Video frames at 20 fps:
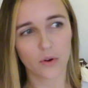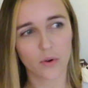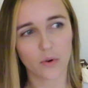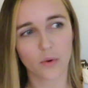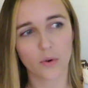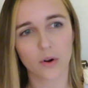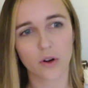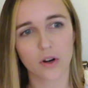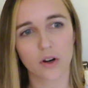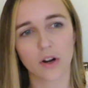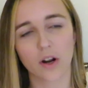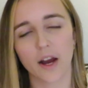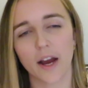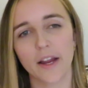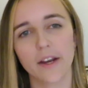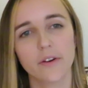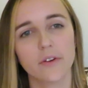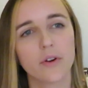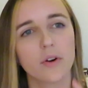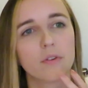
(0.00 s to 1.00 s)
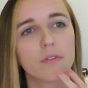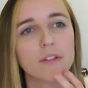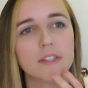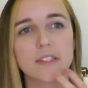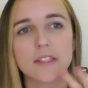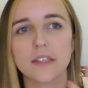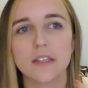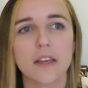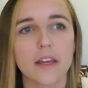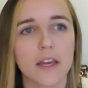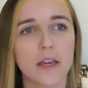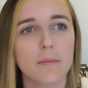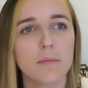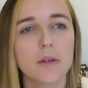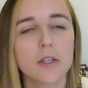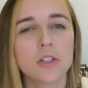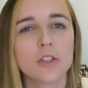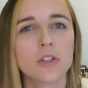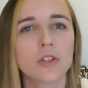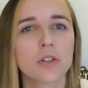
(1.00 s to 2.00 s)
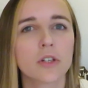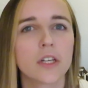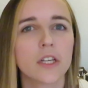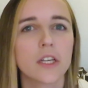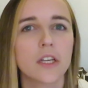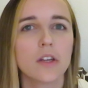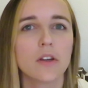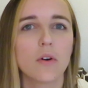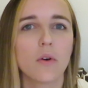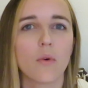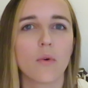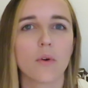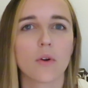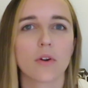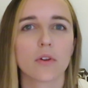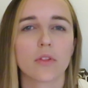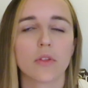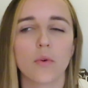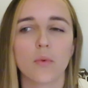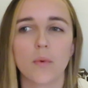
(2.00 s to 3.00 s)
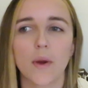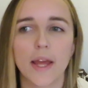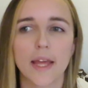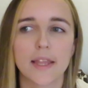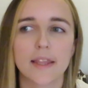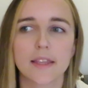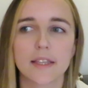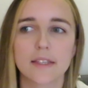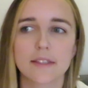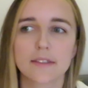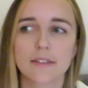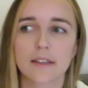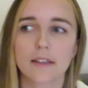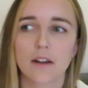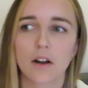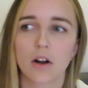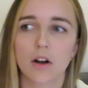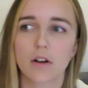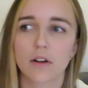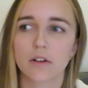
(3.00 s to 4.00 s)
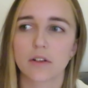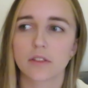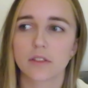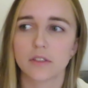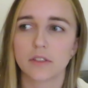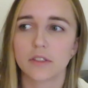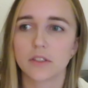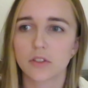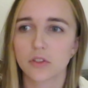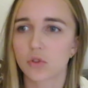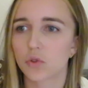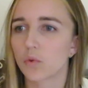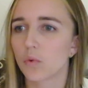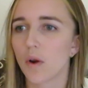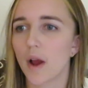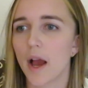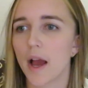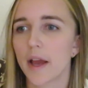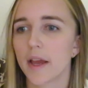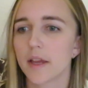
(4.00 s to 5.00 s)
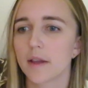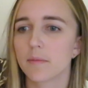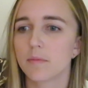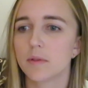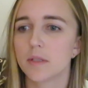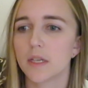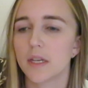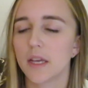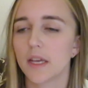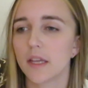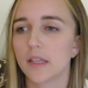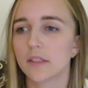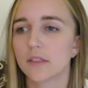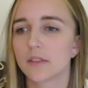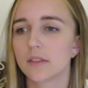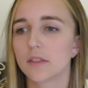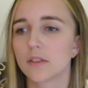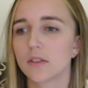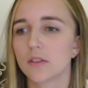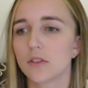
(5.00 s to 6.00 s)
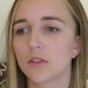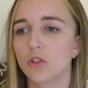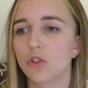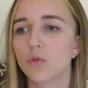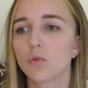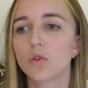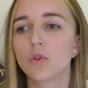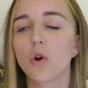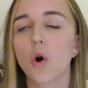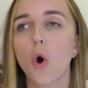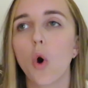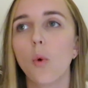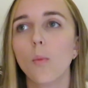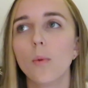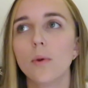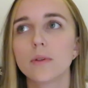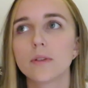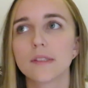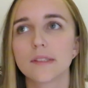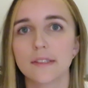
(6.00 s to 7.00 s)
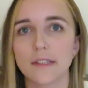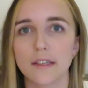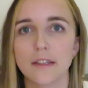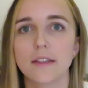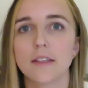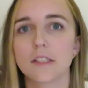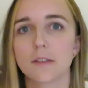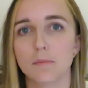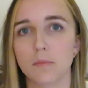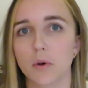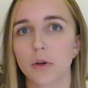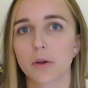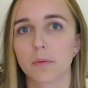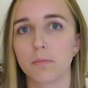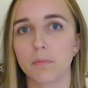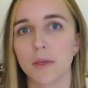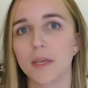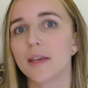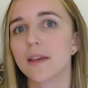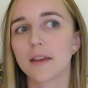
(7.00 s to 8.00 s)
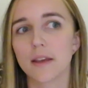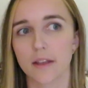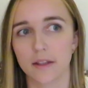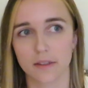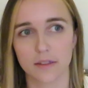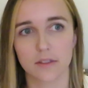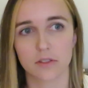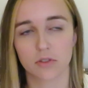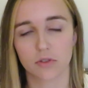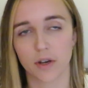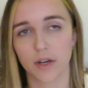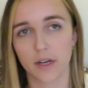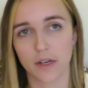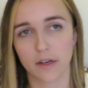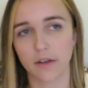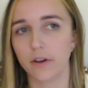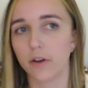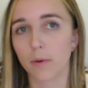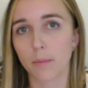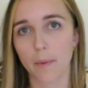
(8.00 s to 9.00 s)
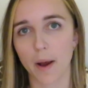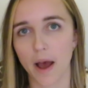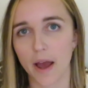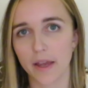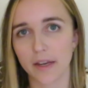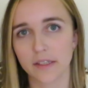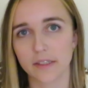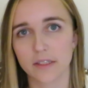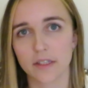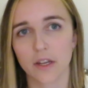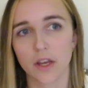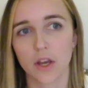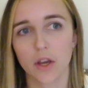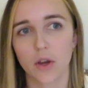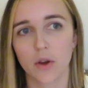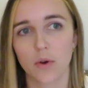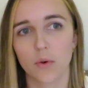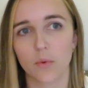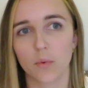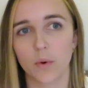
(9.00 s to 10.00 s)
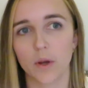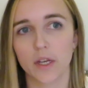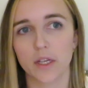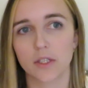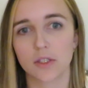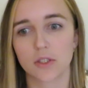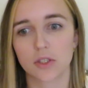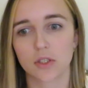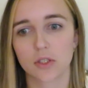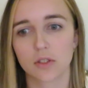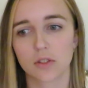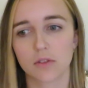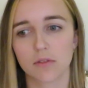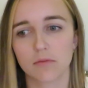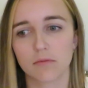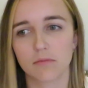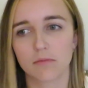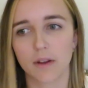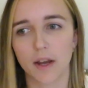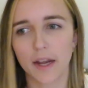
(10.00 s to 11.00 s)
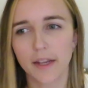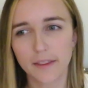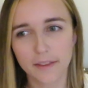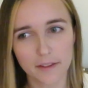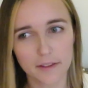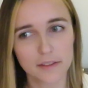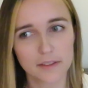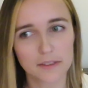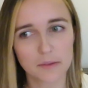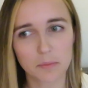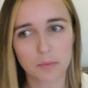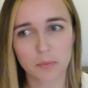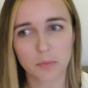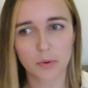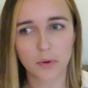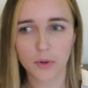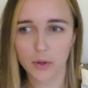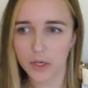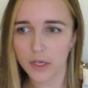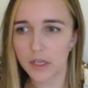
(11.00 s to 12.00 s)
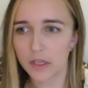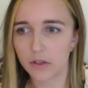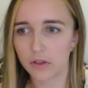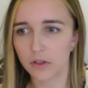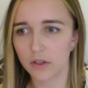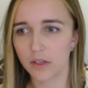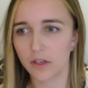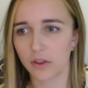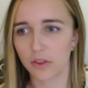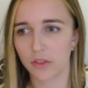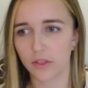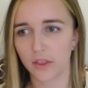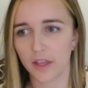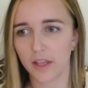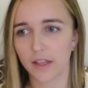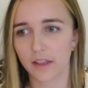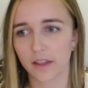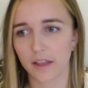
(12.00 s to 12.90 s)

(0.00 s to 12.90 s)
Or I don't know if it's the imagery or the way things that are described, it's, you could almost see this book being illustrated in your mind, which I think is a pretty good thing.